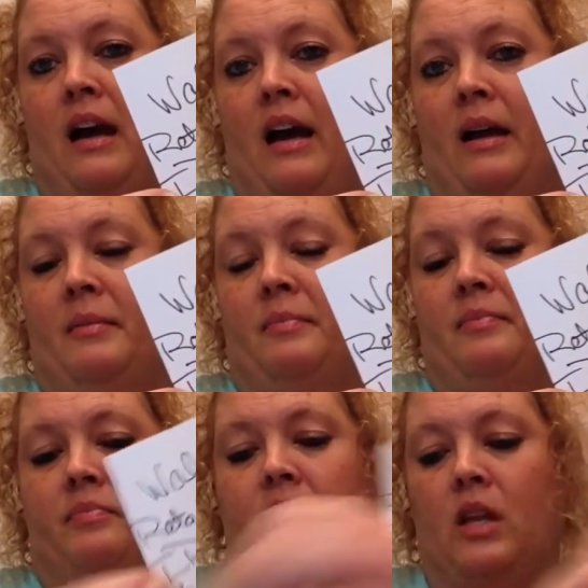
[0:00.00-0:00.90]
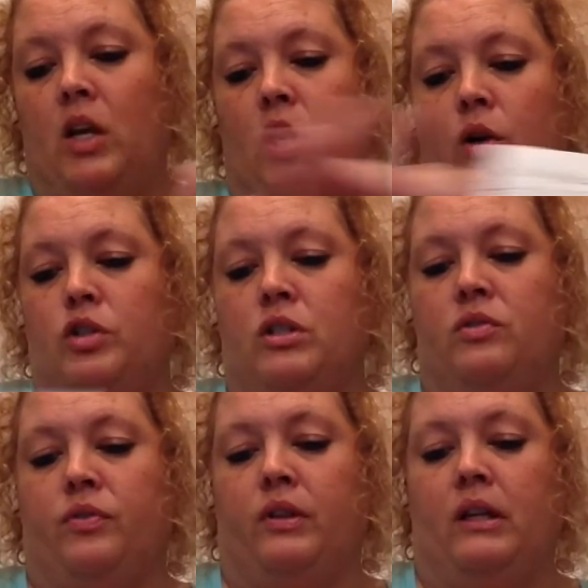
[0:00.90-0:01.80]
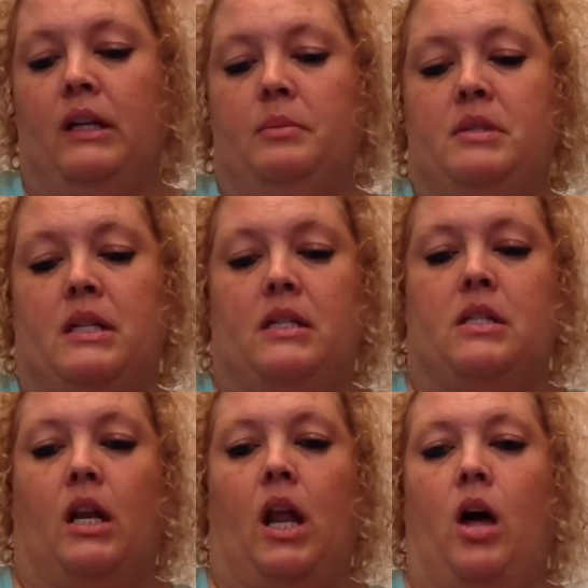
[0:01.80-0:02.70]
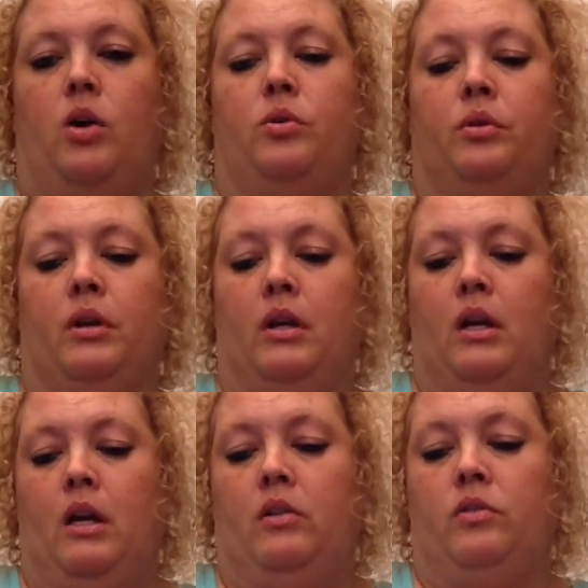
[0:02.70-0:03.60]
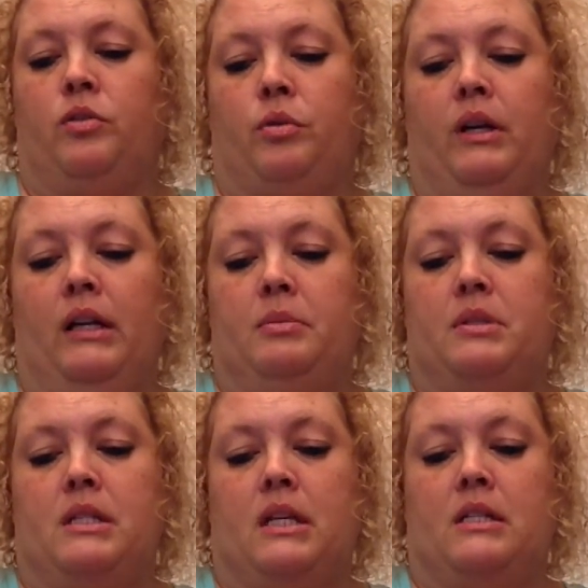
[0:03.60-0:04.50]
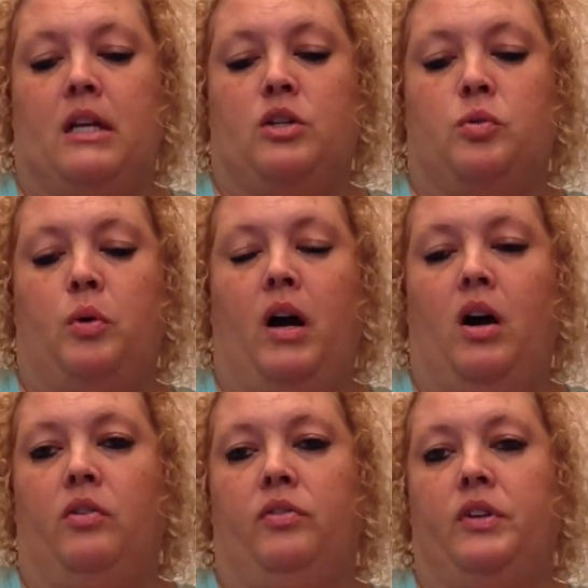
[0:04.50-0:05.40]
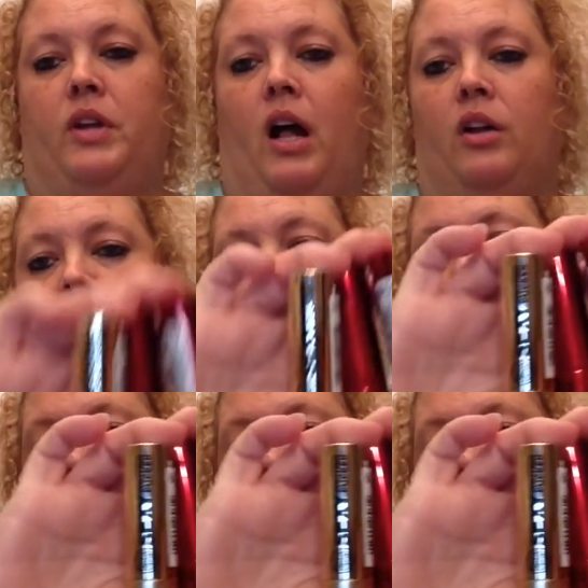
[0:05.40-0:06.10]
You know, just for the lipsticks alone, three lipsticks at $12 is